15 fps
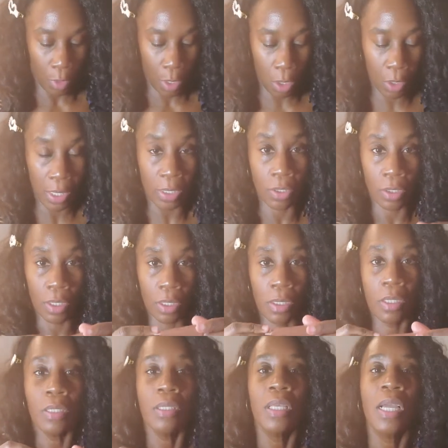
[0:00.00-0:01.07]
Okay, so this
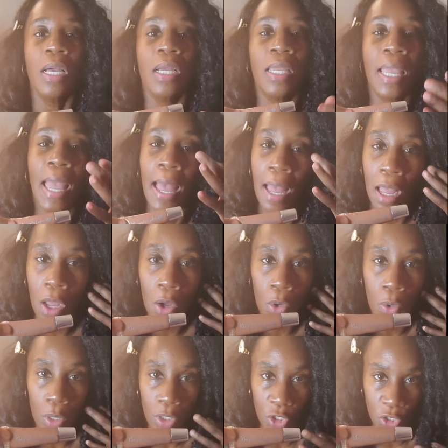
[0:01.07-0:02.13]
is the
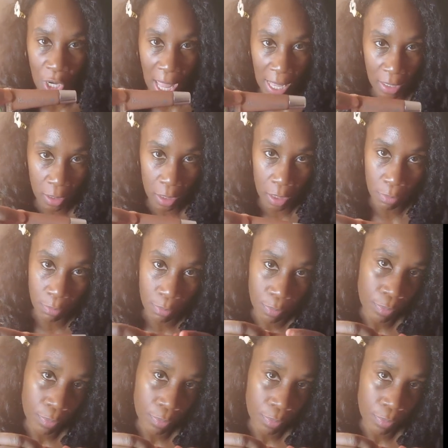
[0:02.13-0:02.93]
cacao chocolate.